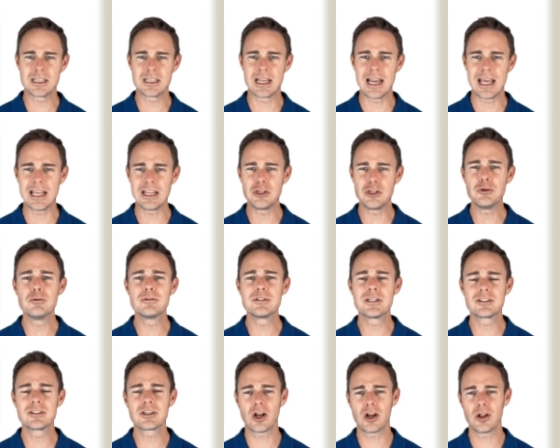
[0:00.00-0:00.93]
to let
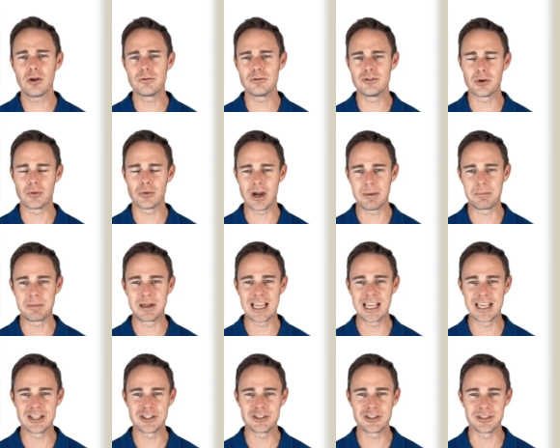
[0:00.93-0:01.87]
users close your
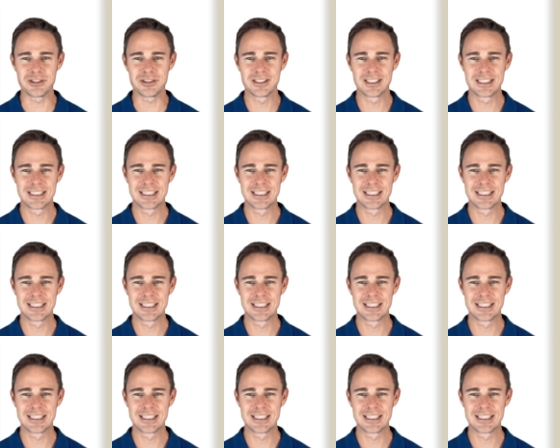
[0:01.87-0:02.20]
application